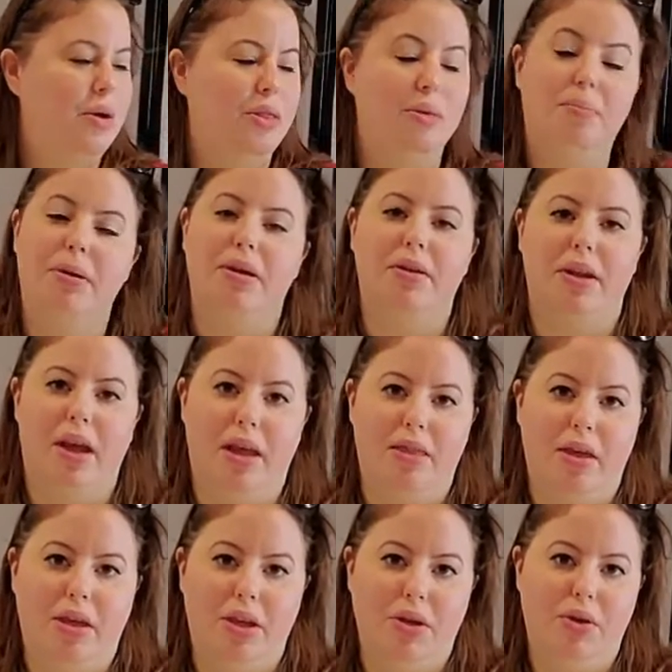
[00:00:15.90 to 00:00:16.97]
the building
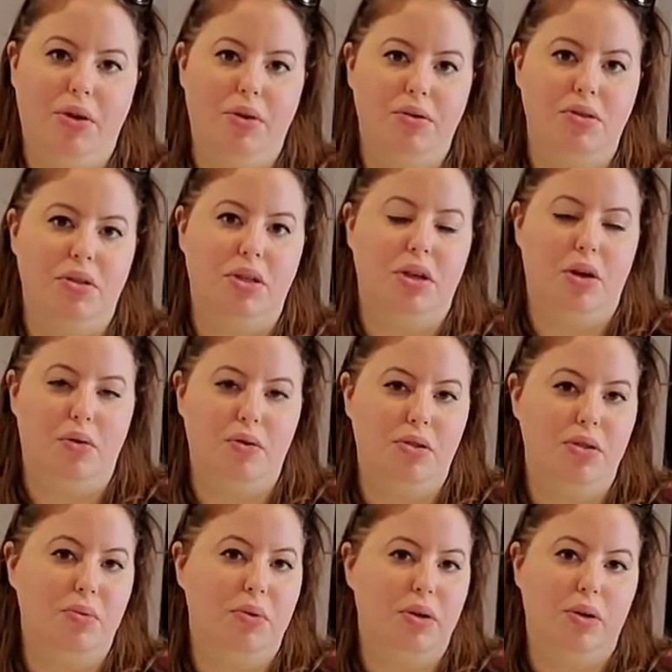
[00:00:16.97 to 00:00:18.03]
that you usually go
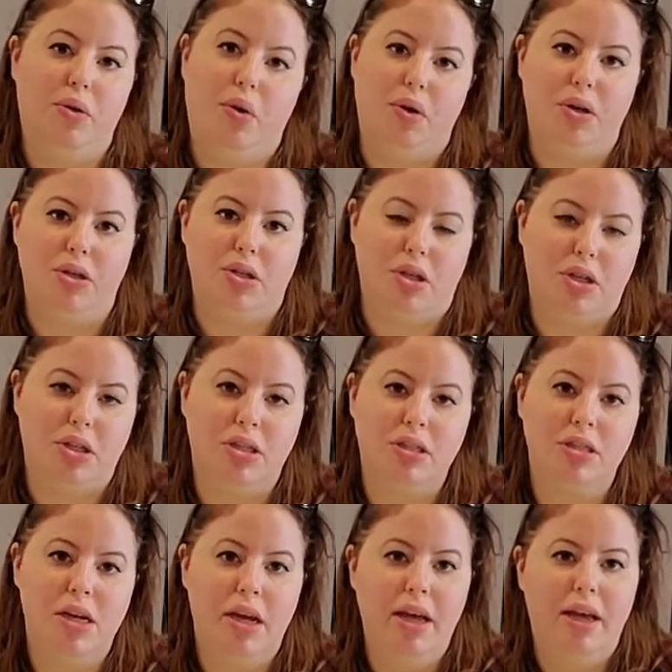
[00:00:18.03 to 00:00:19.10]
to when you go to
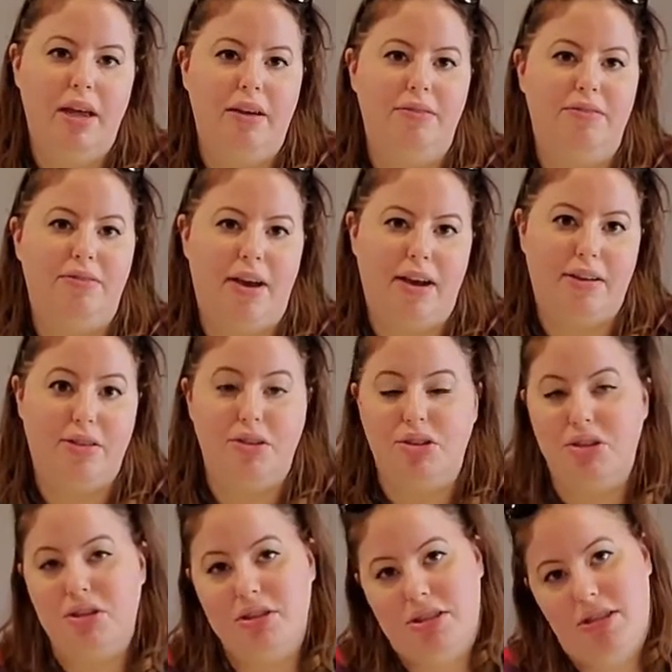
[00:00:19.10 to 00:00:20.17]
church. In fact, the
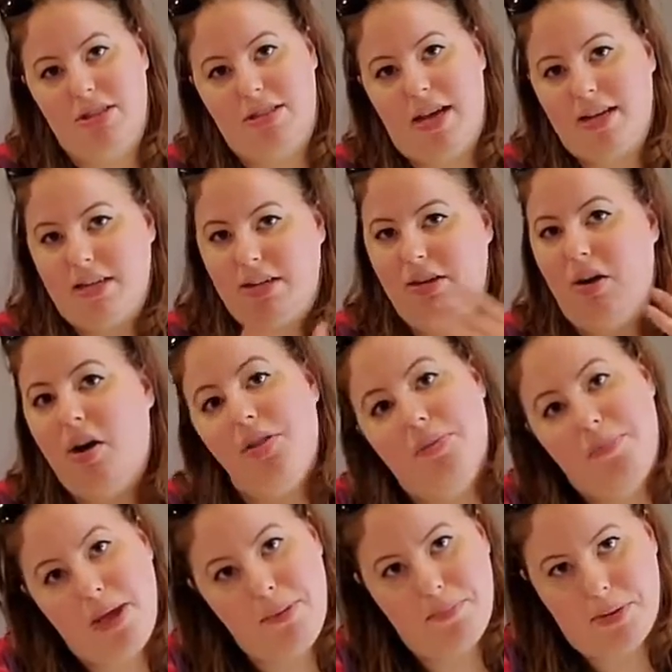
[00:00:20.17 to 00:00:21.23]
church is actually all the
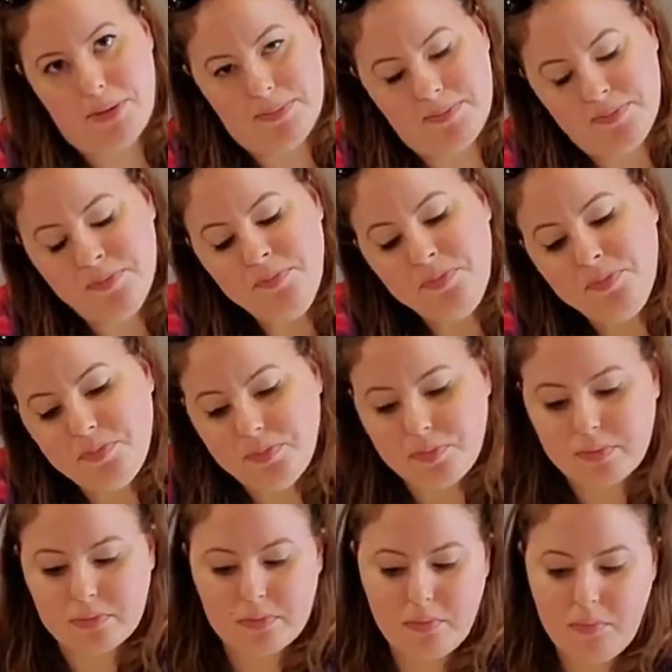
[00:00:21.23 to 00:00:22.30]
people,
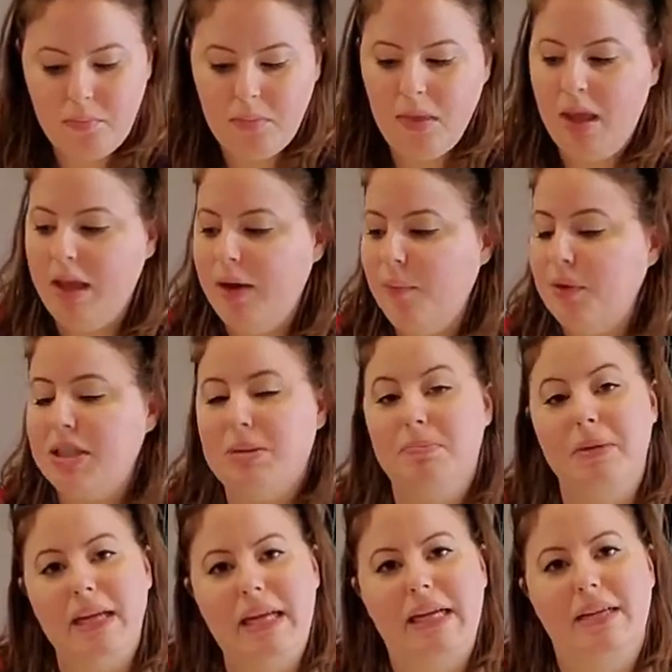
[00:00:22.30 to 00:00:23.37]
which
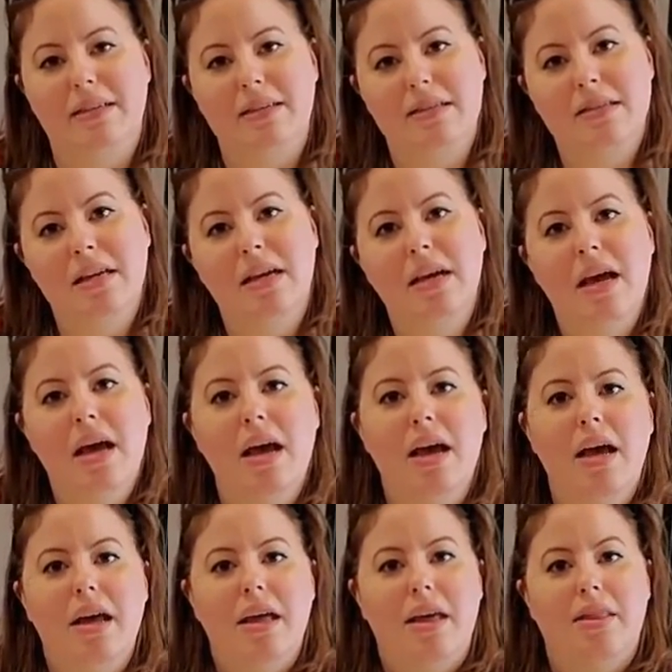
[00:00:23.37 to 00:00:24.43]
means
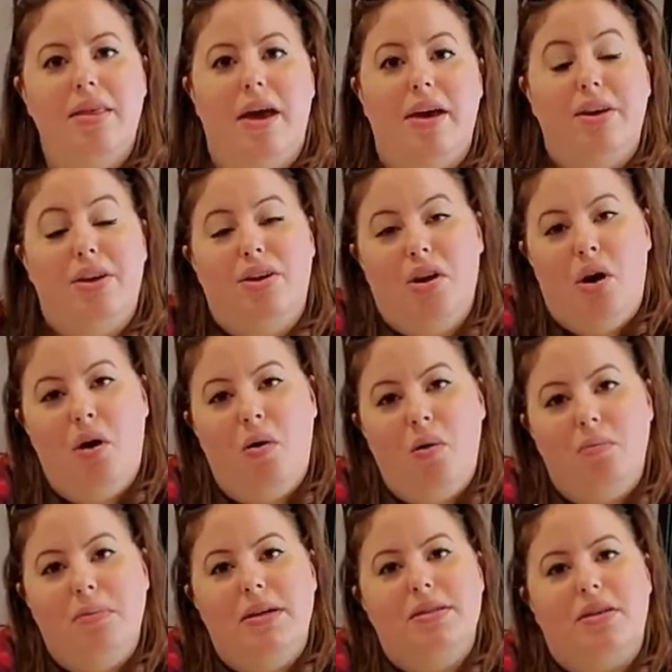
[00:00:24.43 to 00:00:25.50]
that your
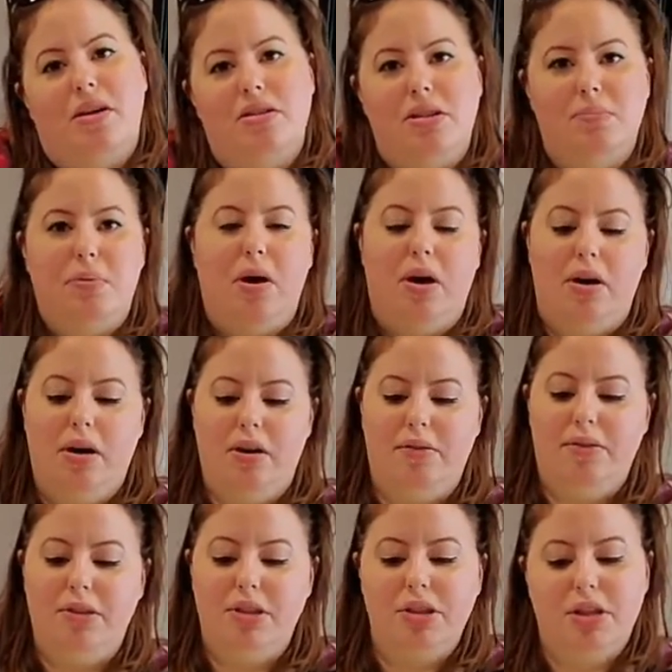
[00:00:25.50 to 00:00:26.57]
home is also part of
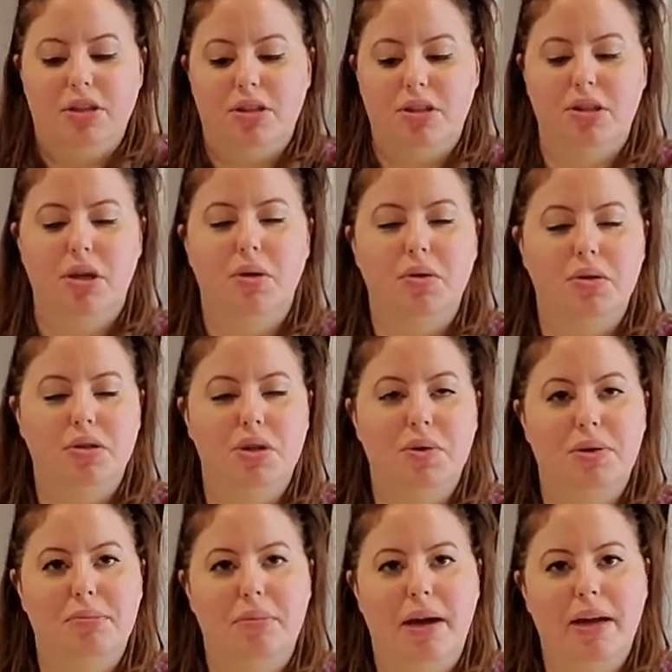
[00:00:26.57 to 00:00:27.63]
the church. So to
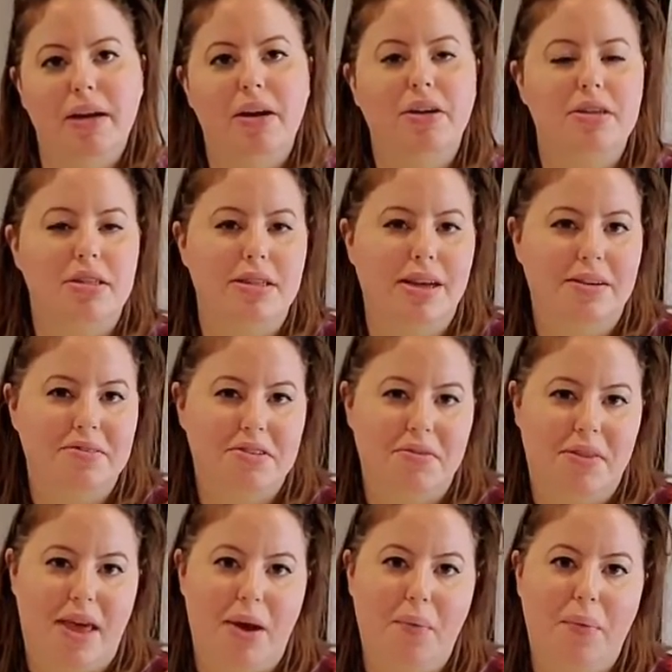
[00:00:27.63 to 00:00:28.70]
remind ourselves of
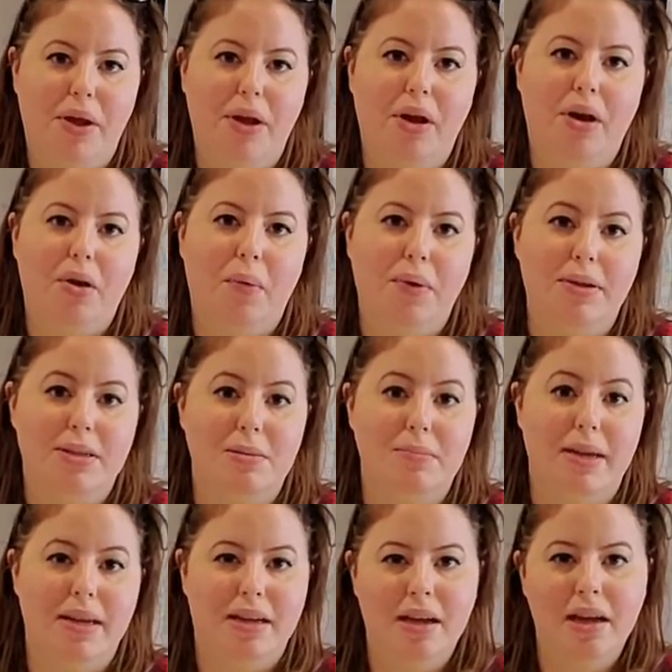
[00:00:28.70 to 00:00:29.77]
that, we are going to
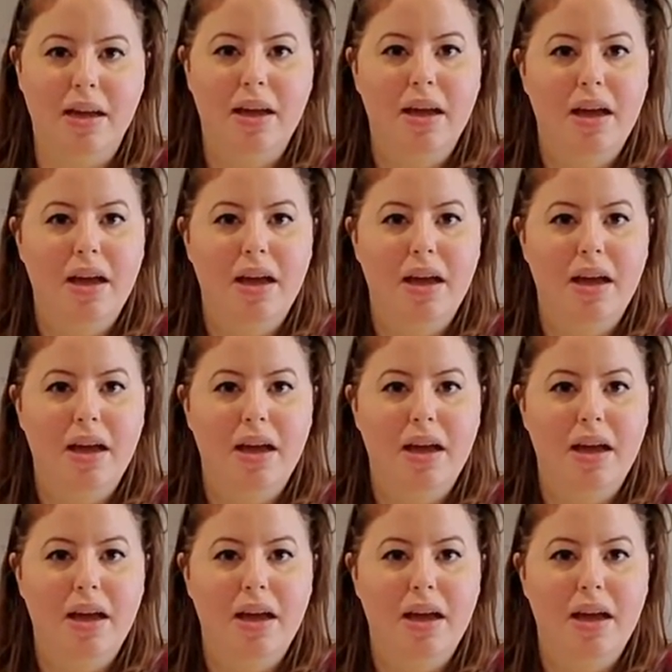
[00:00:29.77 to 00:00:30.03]
make